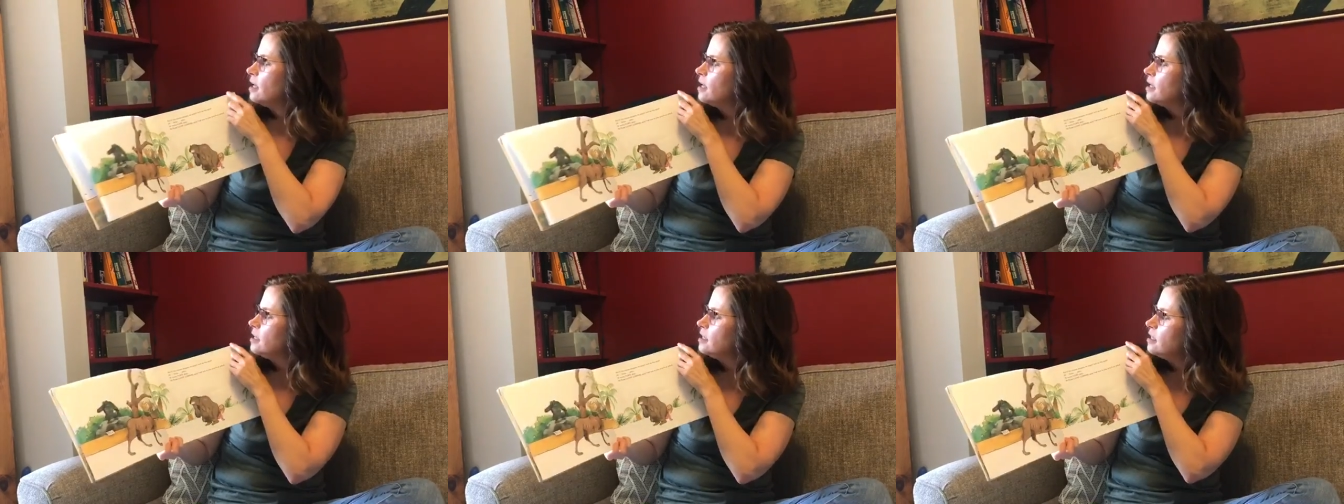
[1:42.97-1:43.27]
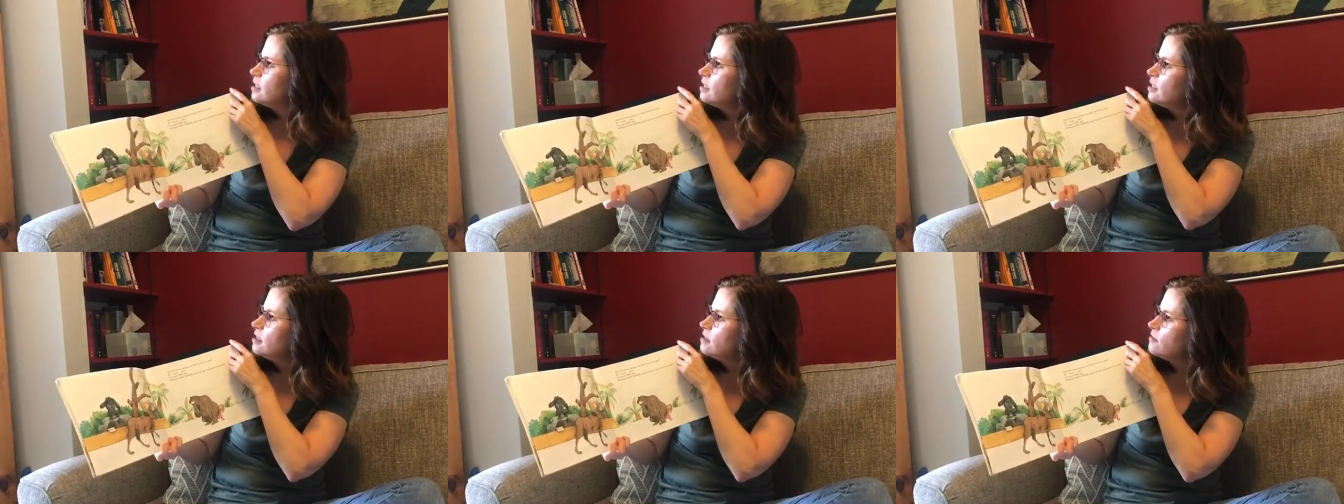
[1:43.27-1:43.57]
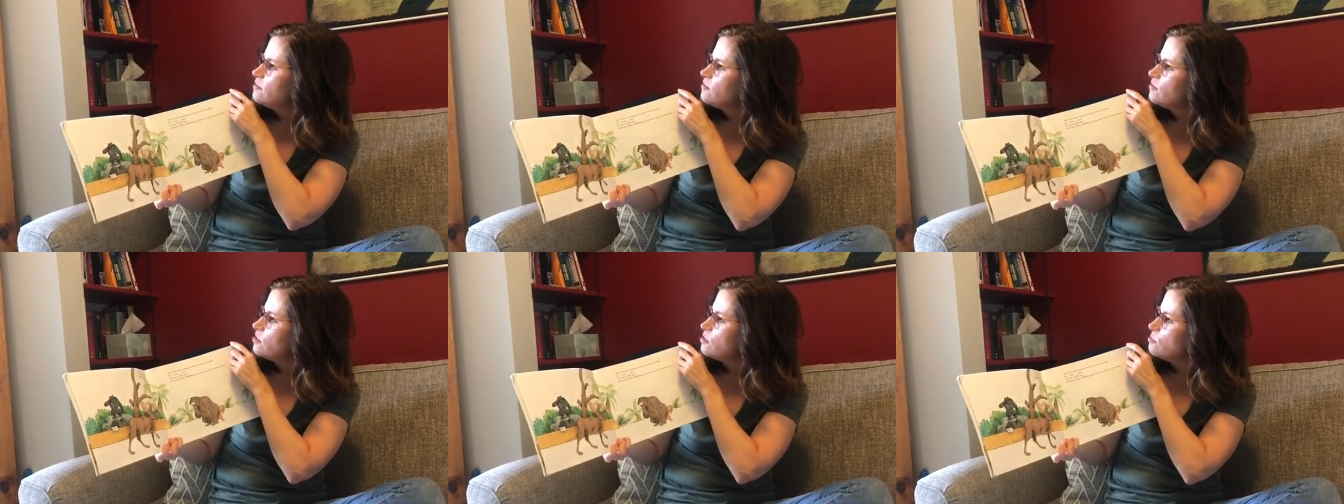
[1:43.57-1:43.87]
And
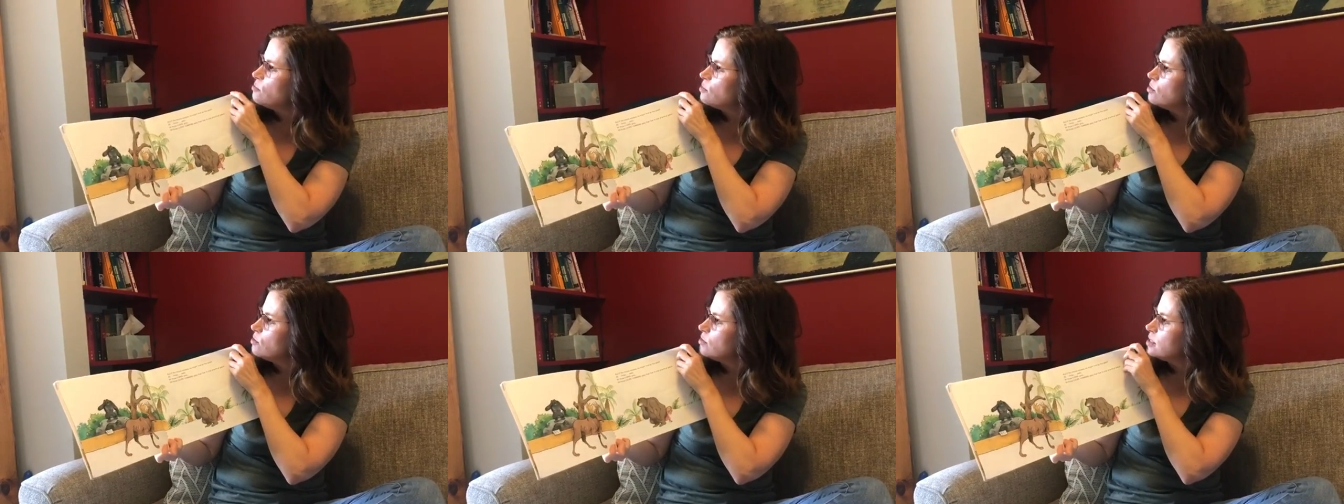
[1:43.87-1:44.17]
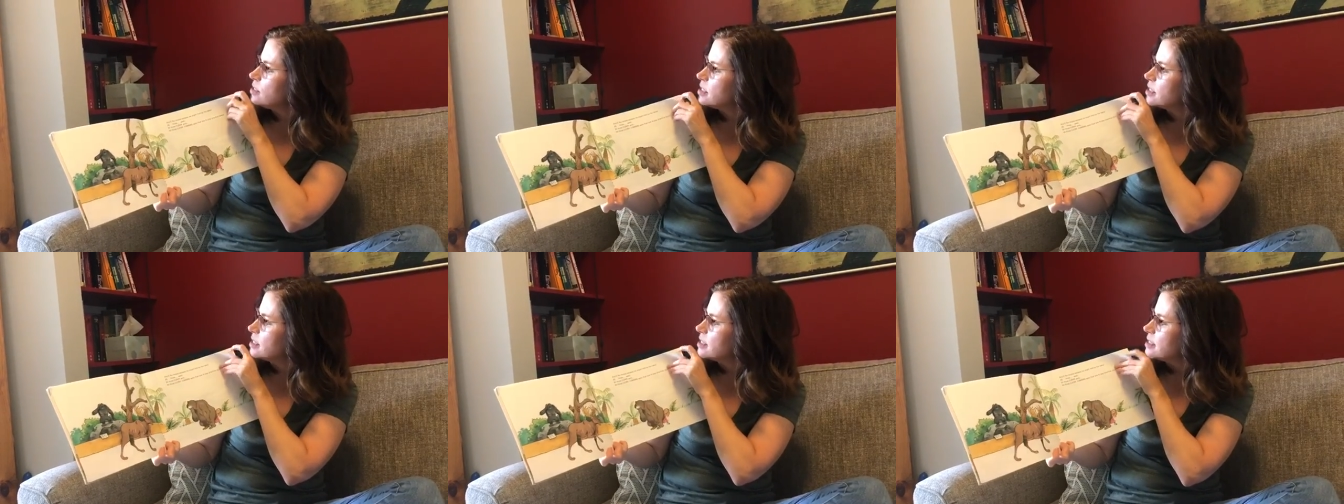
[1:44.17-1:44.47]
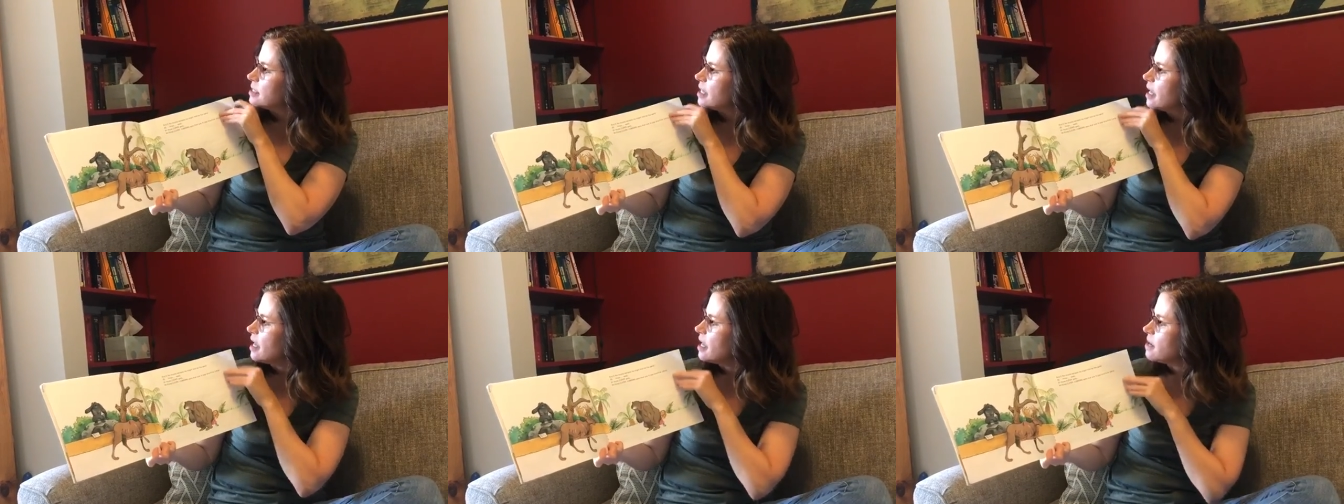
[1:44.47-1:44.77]
if the moose
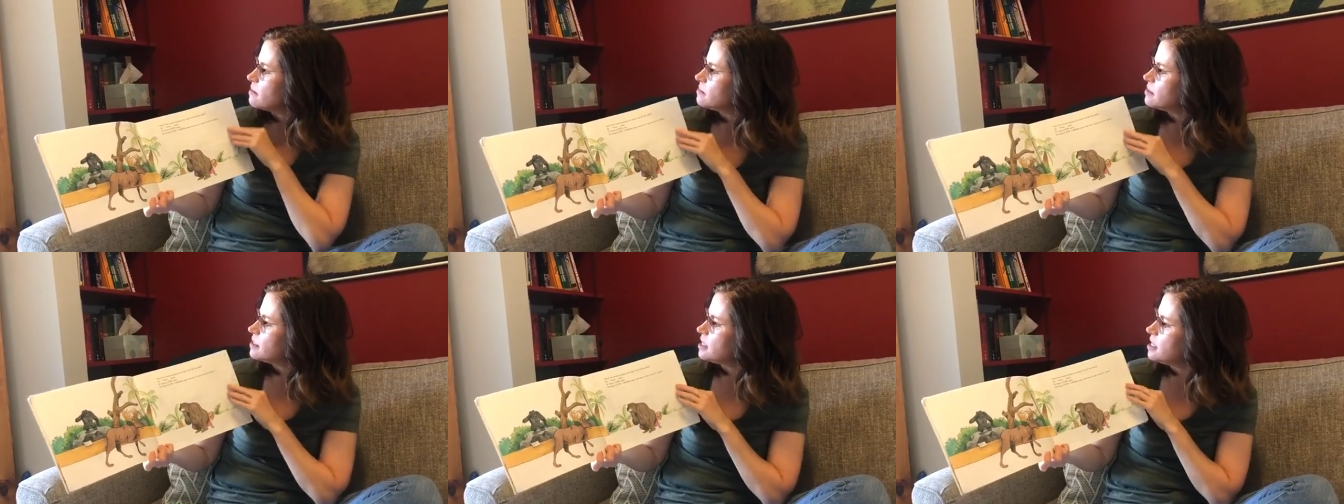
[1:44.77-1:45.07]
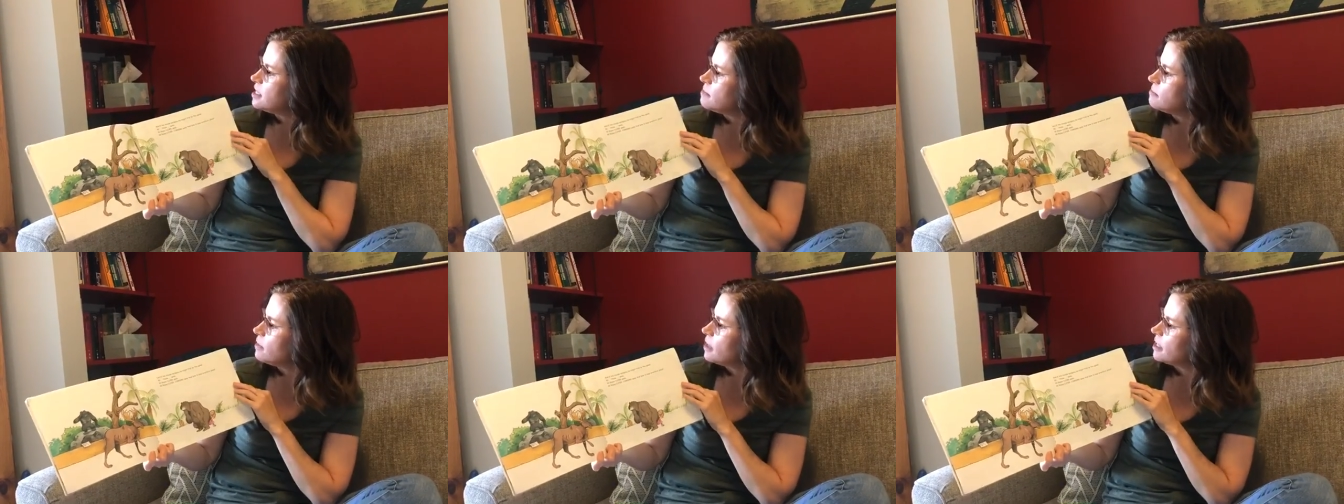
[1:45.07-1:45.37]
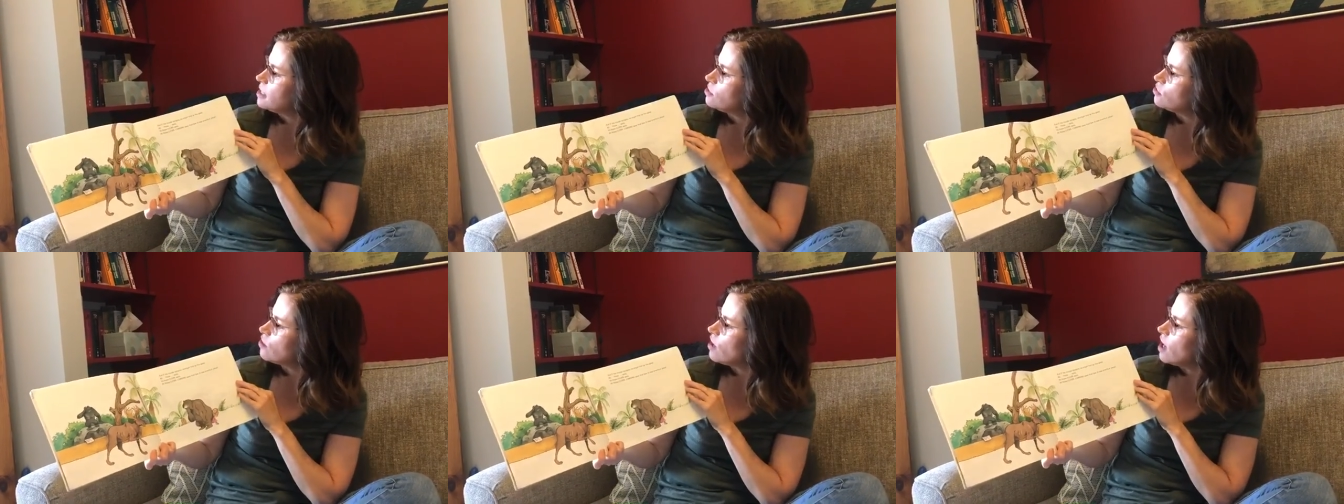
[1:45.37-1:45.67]
escapes, he
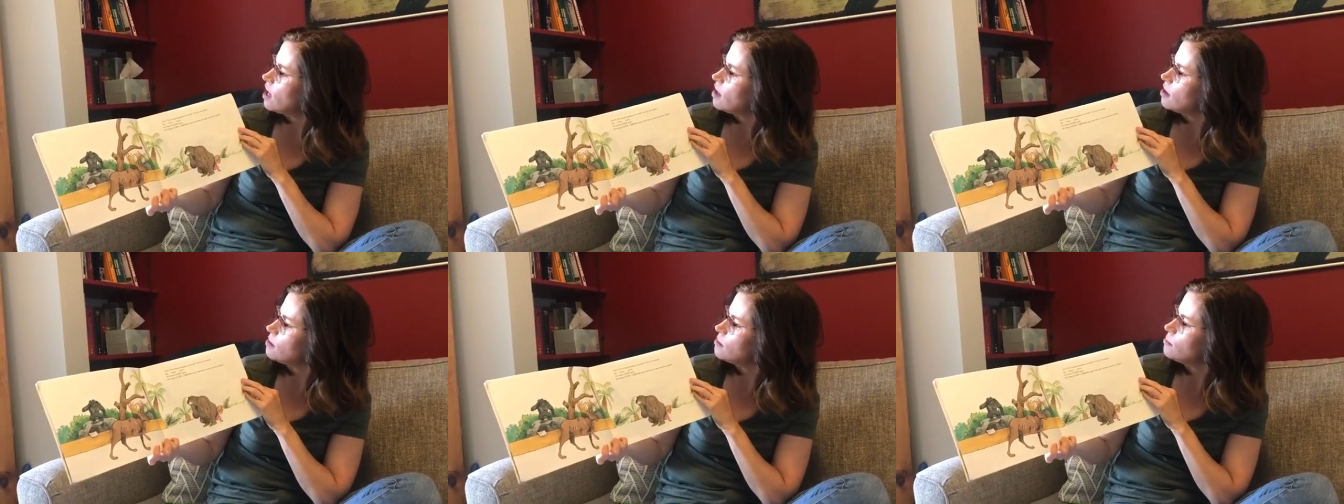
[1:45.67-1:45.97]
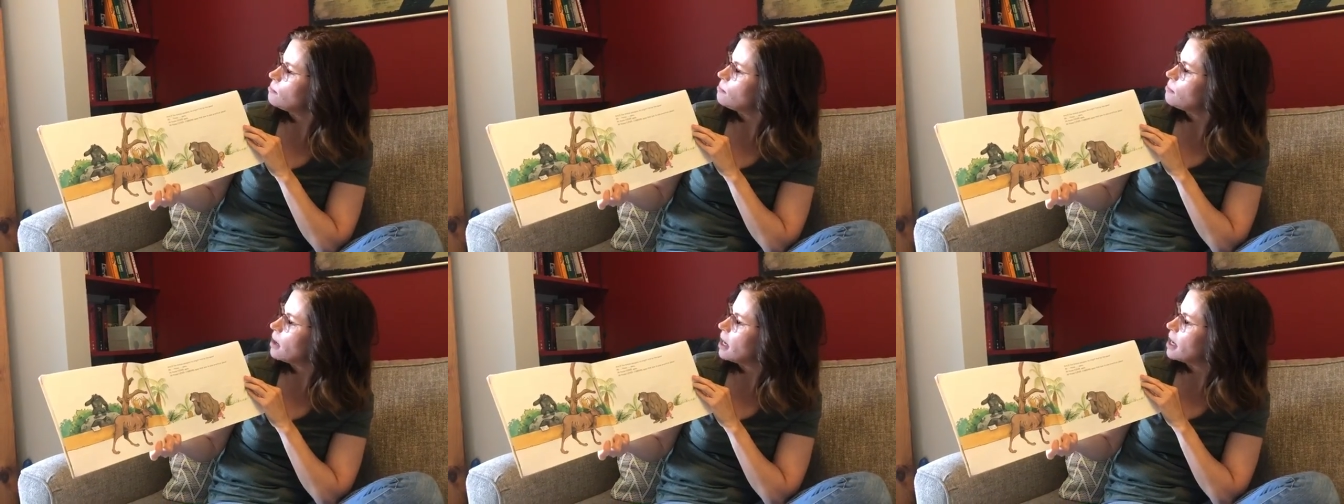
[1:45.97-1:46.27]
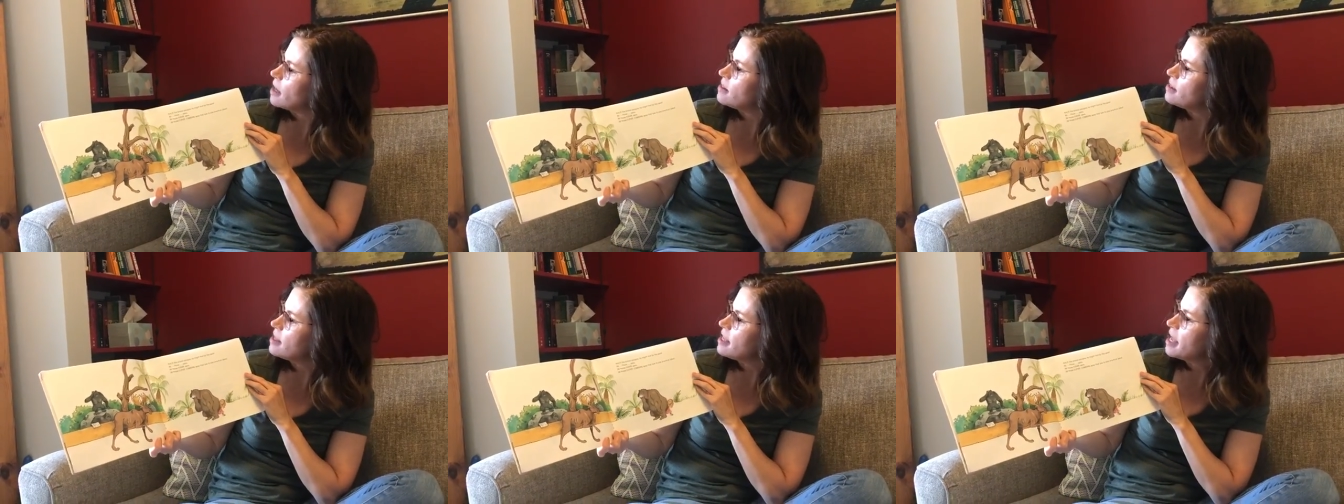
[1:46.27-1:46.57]
might trot
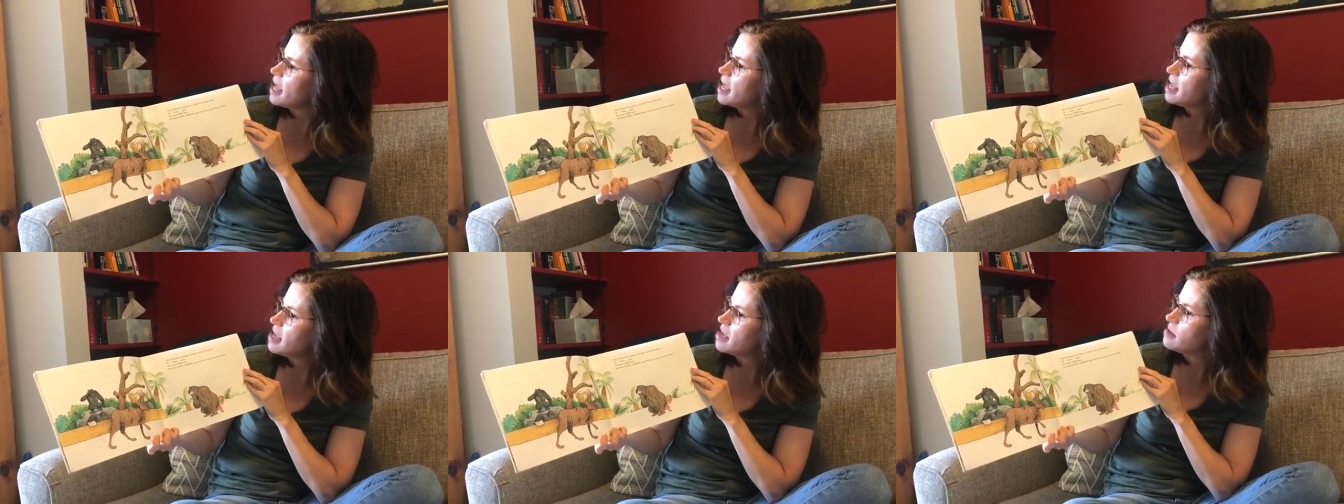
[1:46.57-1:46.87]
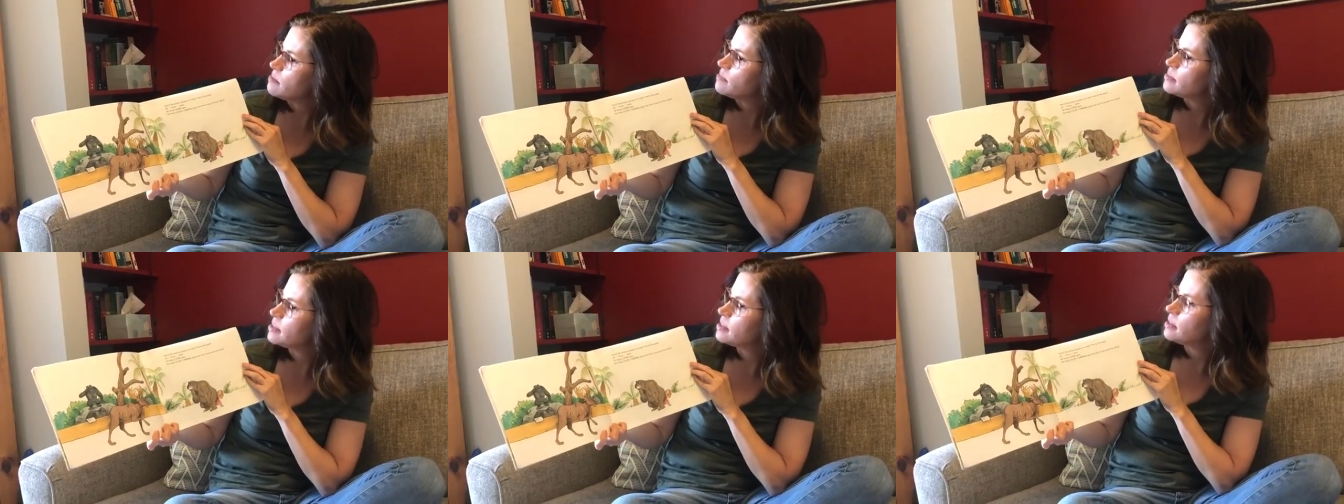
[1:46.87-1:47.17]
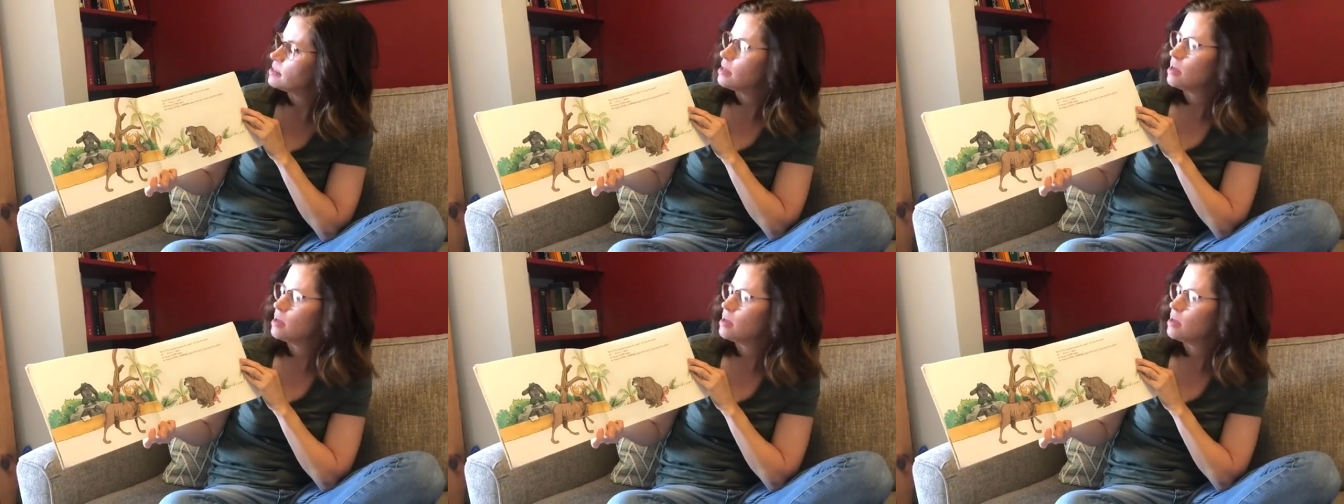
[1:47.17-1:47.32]
by the apes.